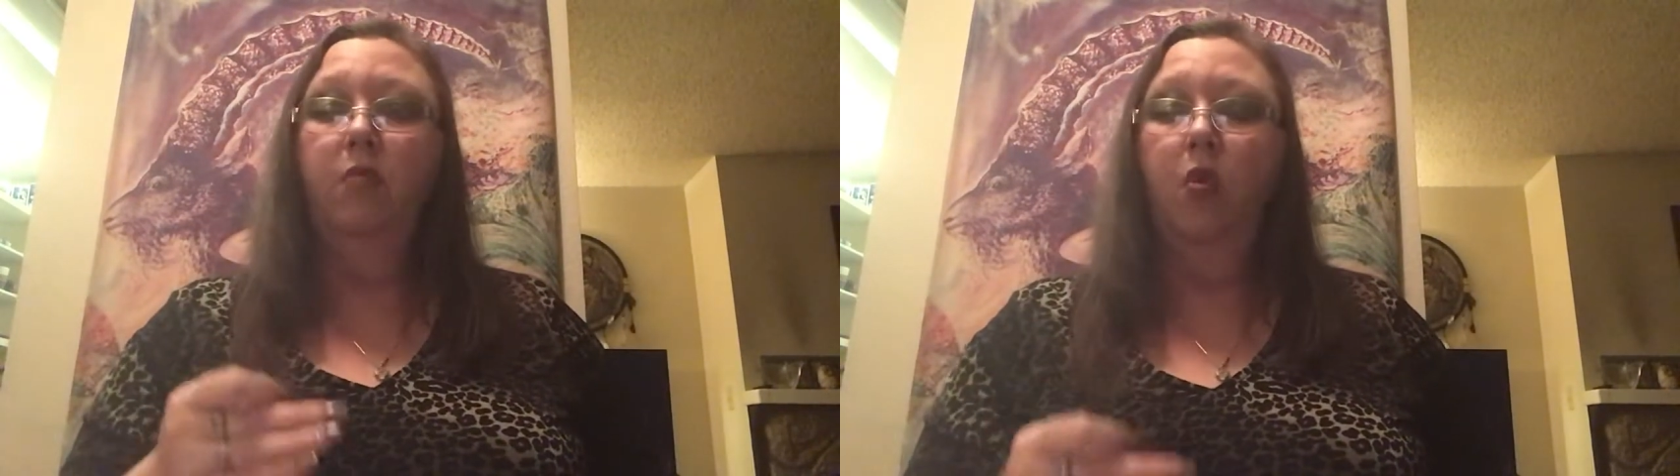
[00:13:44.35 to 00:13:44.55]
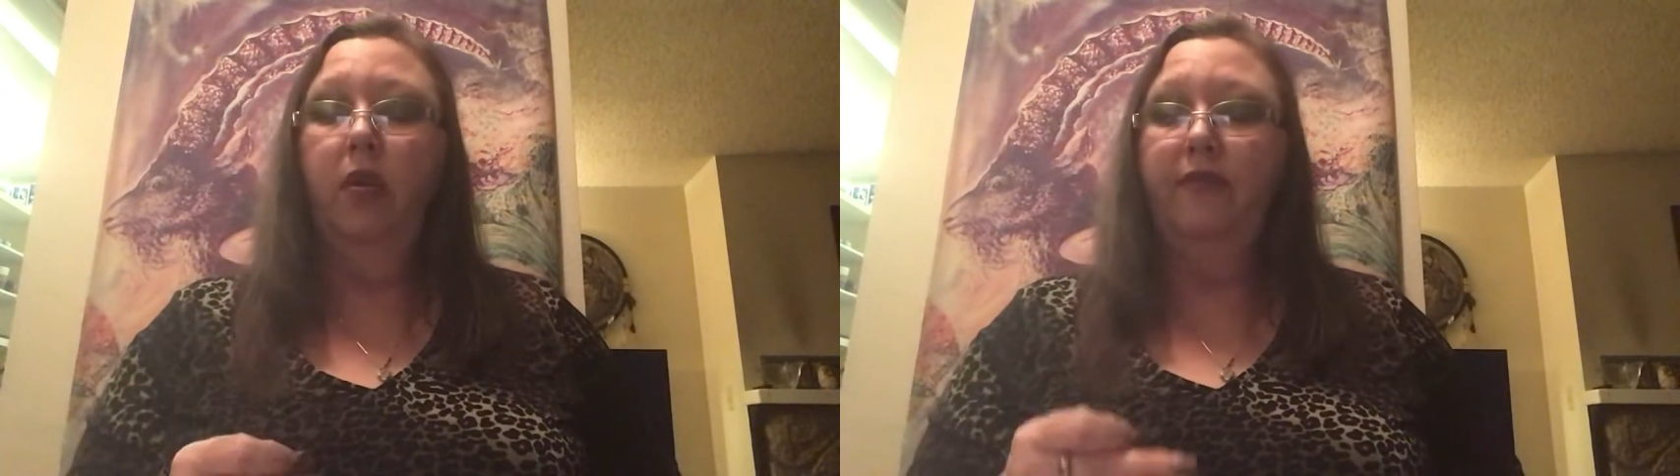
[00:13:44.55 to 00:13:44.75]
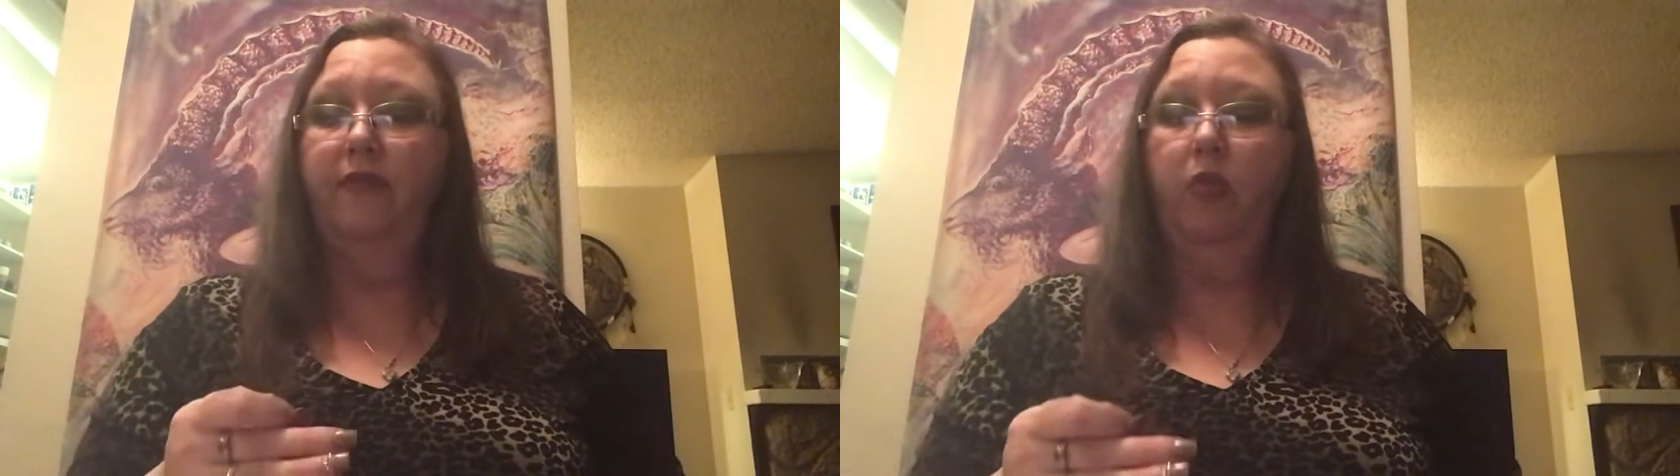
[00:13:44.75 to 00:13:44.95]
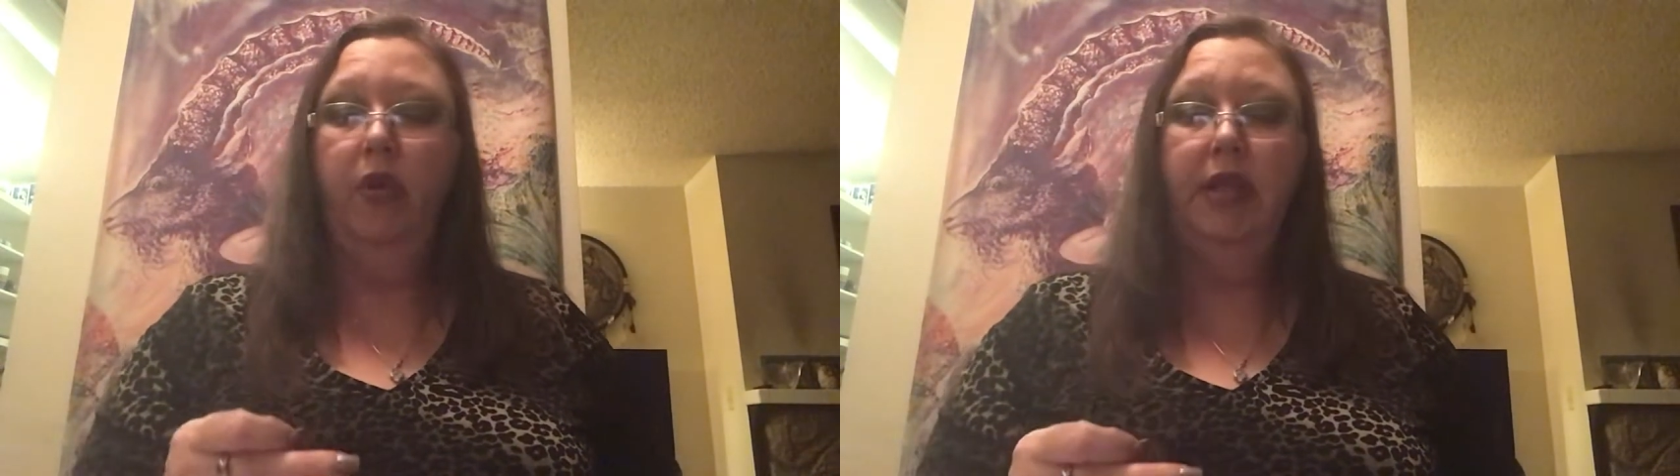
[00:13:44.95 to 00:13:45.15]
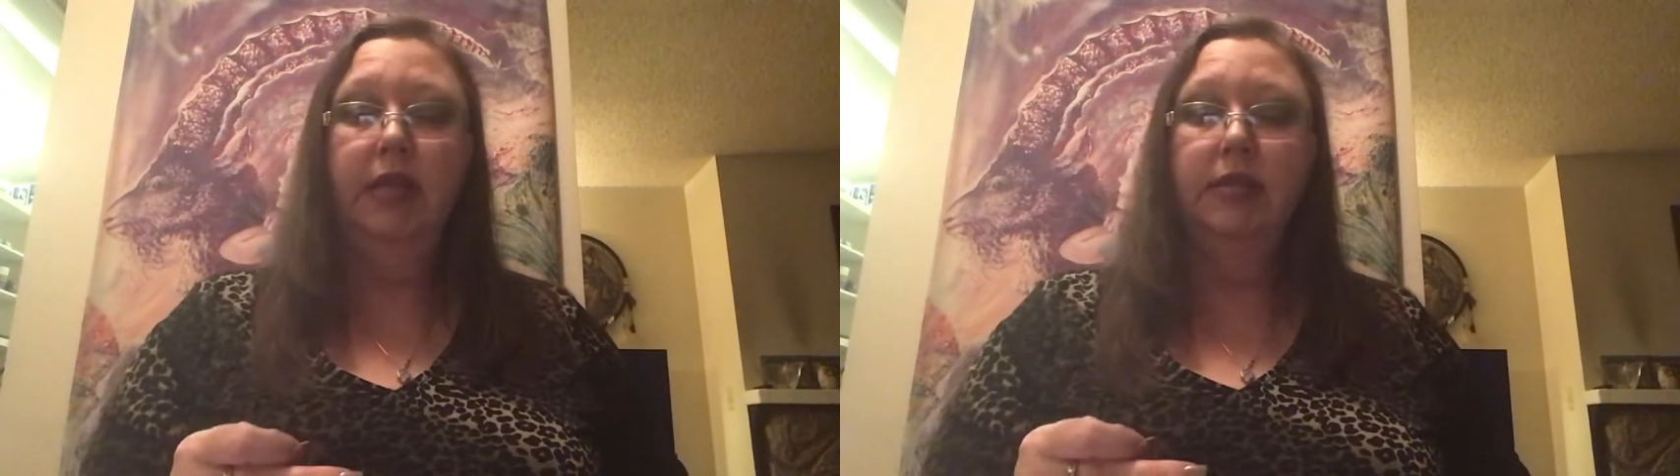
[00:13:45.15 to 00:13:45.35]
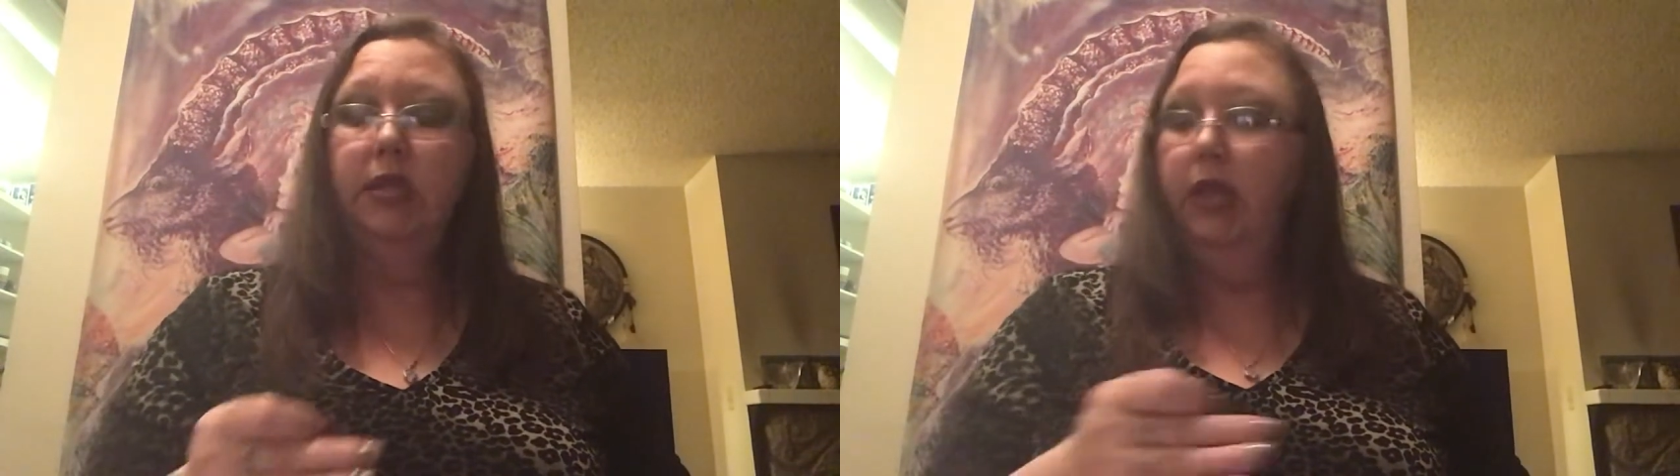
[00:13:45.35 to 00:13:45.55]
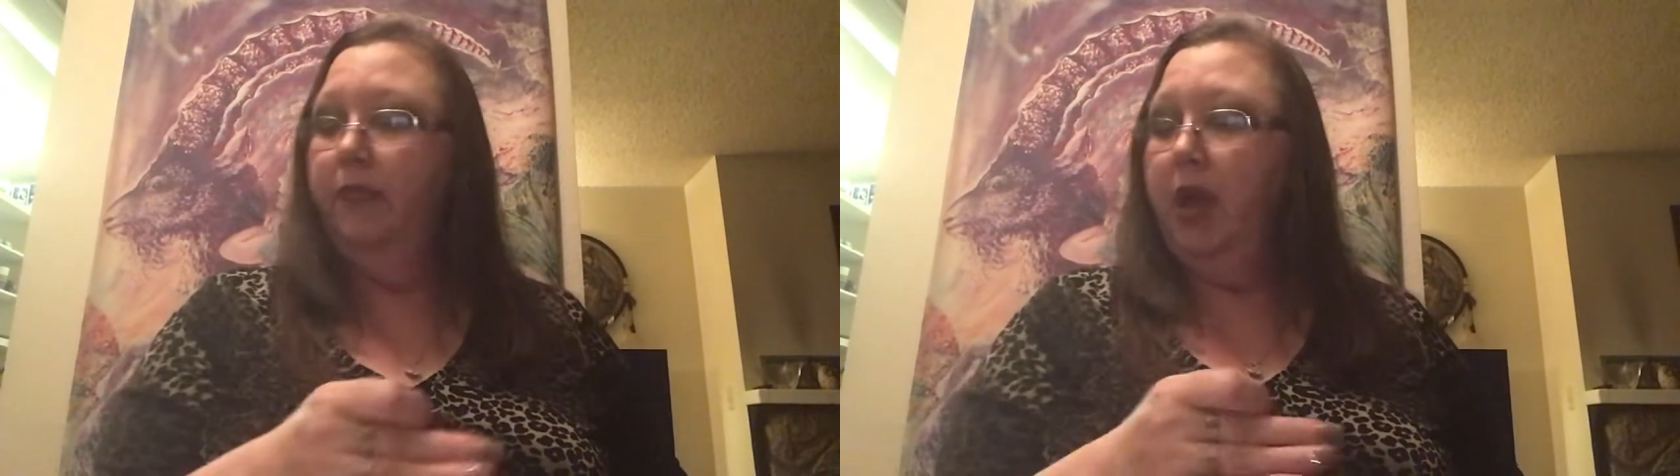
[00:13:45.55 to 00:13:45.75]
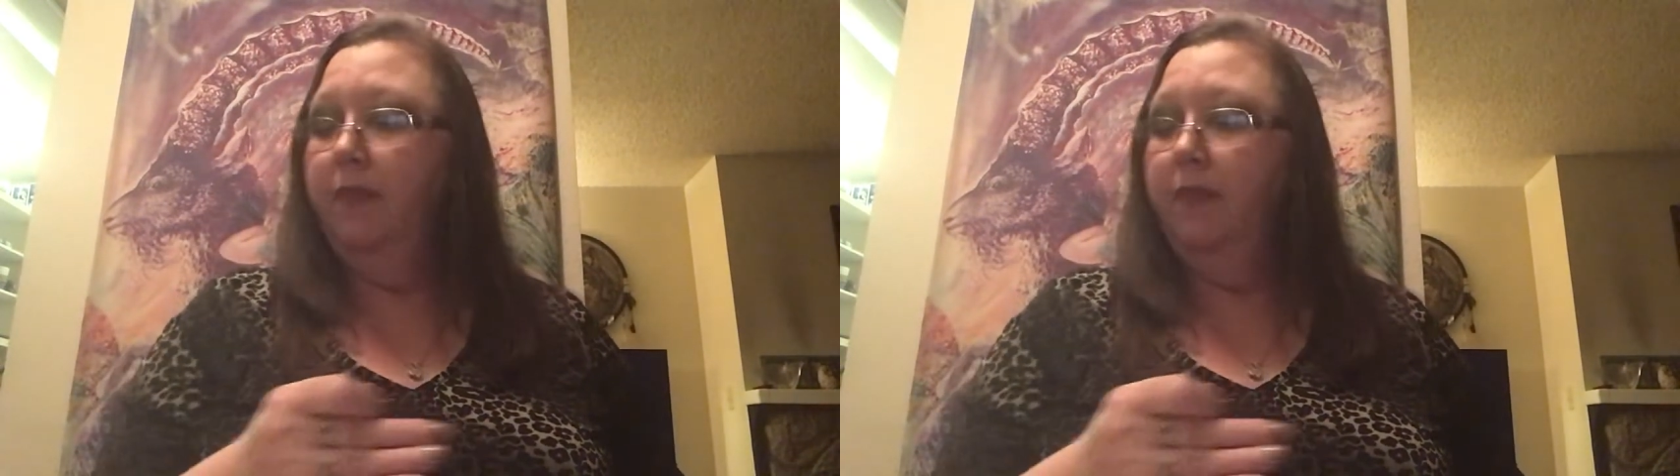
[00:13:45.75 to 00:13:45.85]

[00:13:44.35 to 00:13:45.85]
more of a Freudian slip.